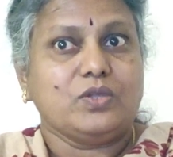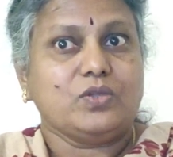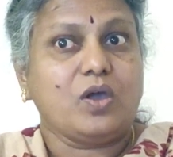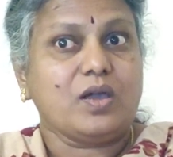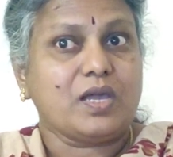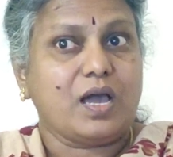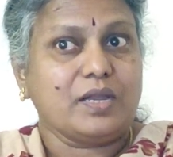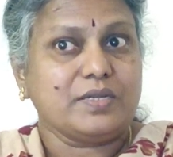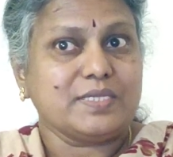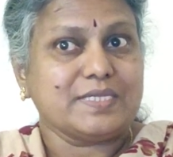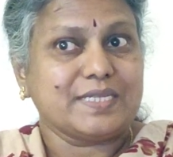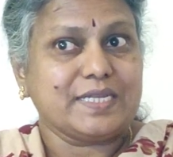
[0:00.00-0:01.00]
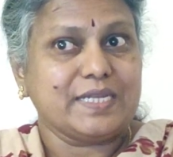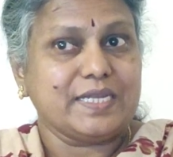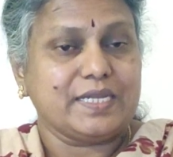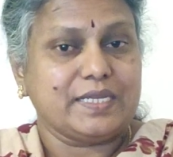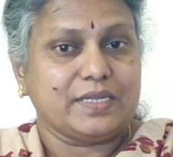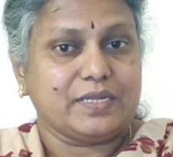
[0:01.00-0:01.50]
Your card is
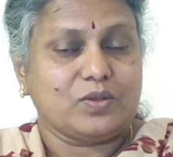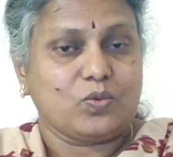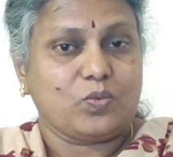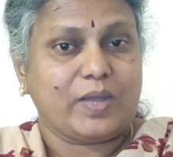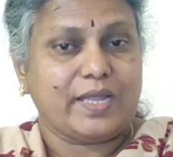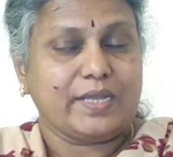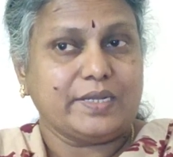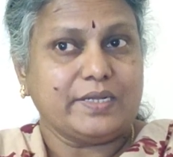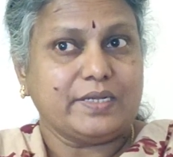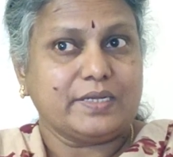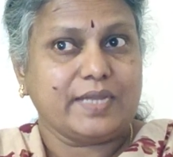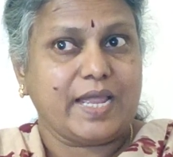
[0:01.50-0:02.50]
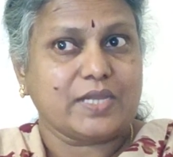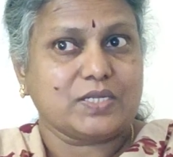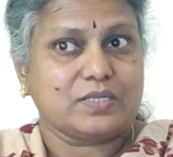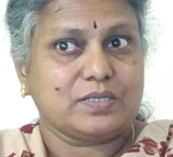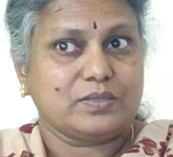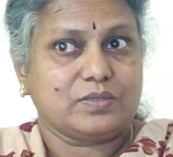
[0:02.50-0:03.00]
green while dash.
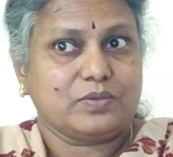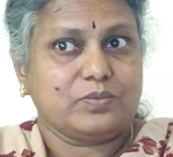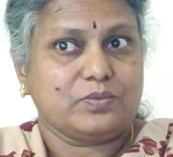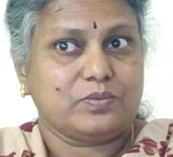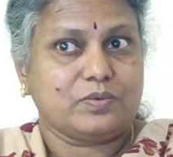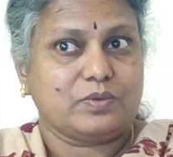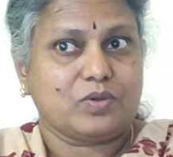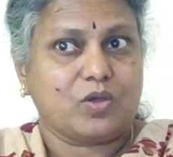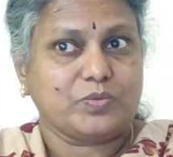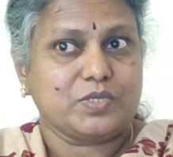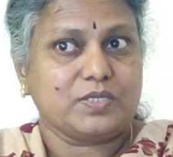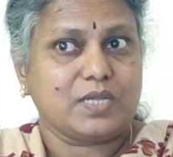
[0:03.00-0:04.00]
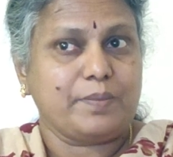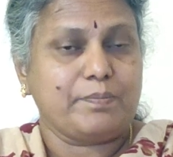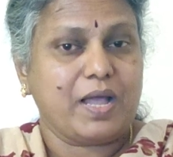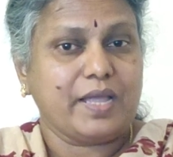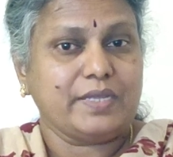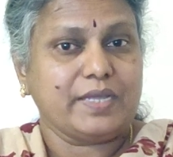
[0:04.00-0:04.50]
The options are
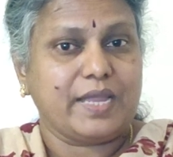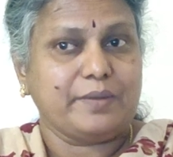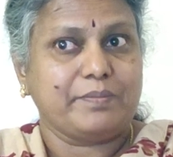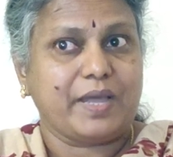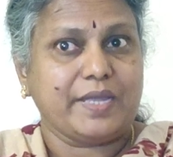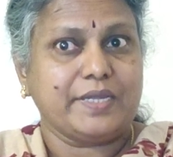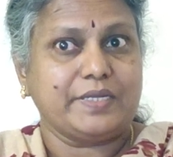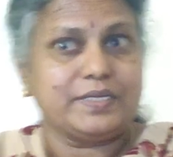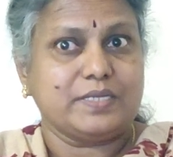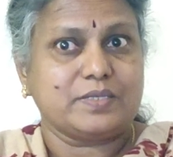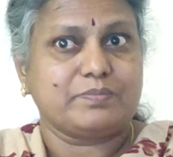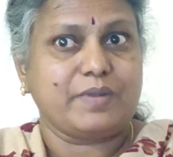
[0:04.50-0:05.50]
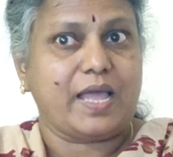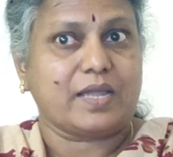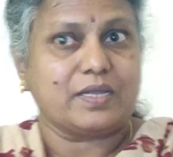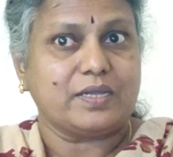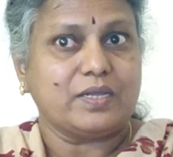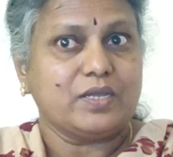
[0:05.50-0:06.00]
my and mine is
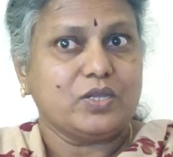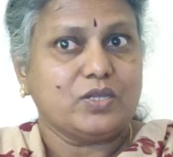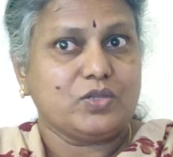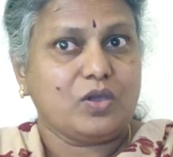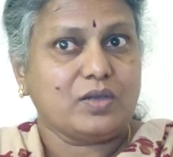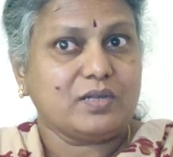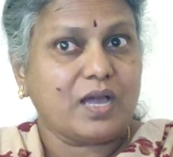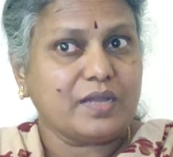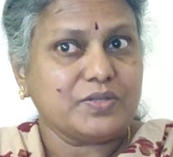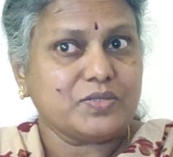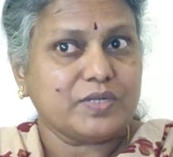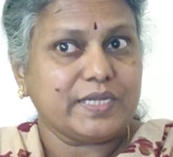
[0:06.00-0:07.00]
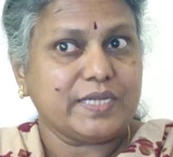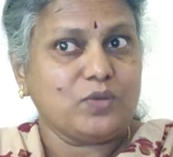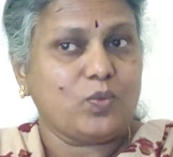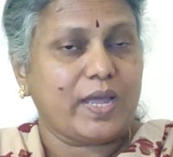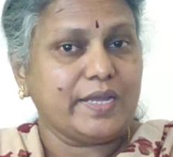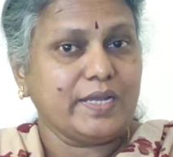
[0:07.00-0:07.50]
black. Your card is
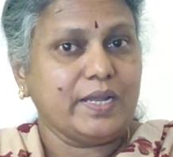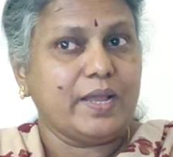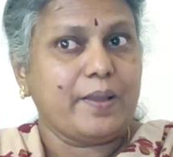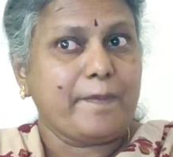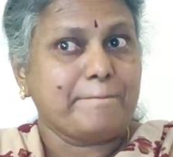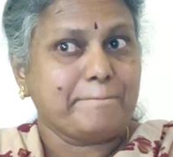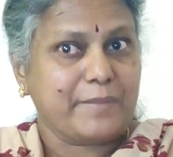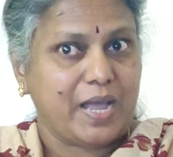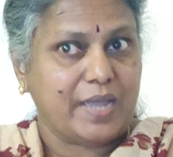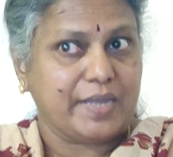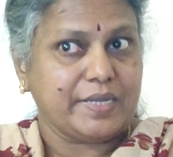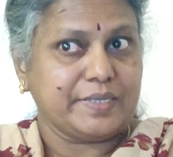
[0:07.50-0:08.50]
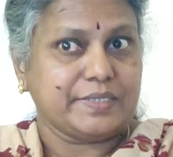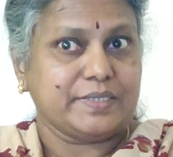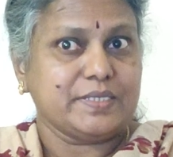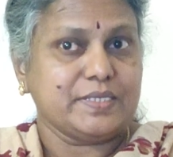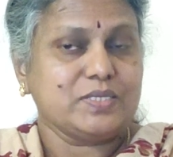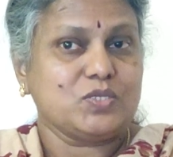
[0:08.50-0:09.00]
green while mine
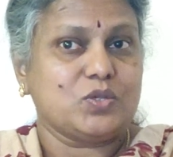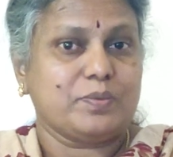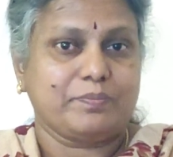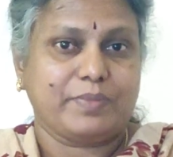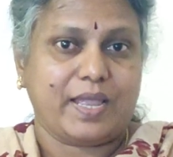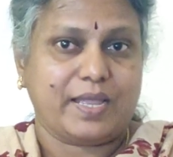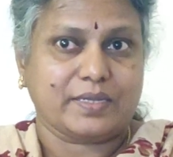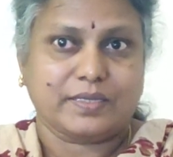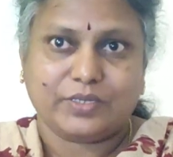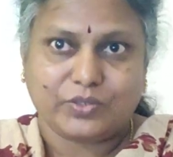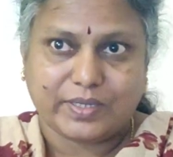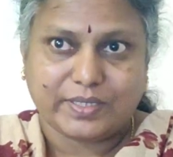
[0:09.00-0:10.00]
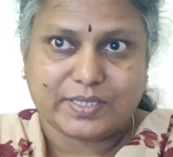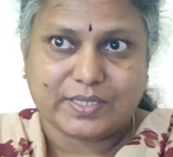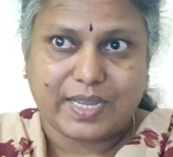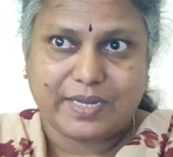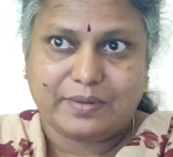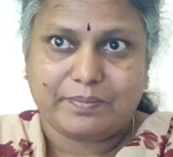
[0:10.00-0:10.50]
is black. Did you
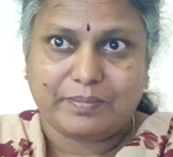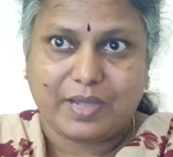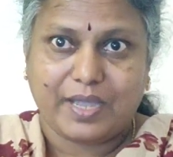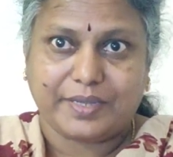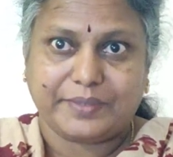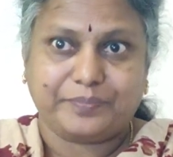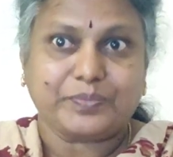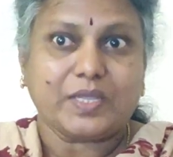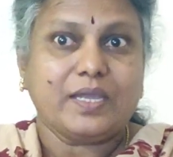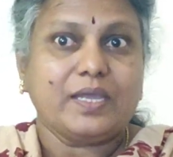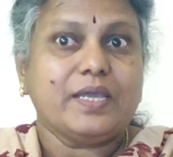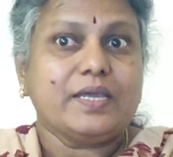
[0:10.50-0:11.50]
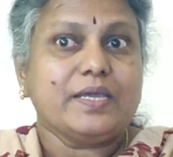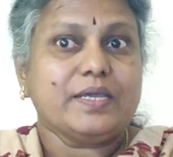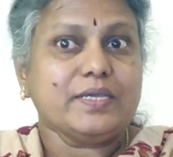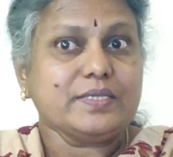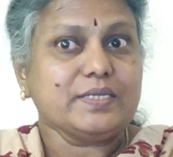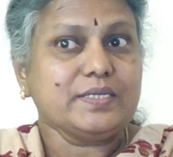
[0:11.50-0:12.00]
understand? Mine.
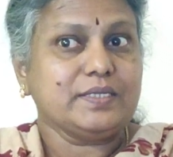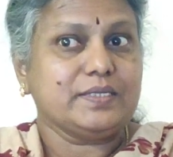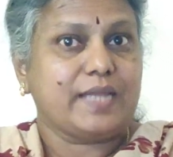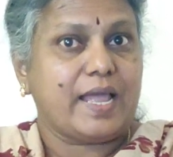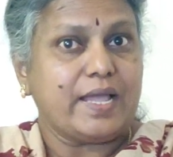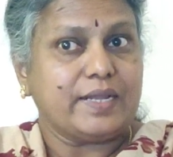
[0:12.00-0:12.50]
Isn't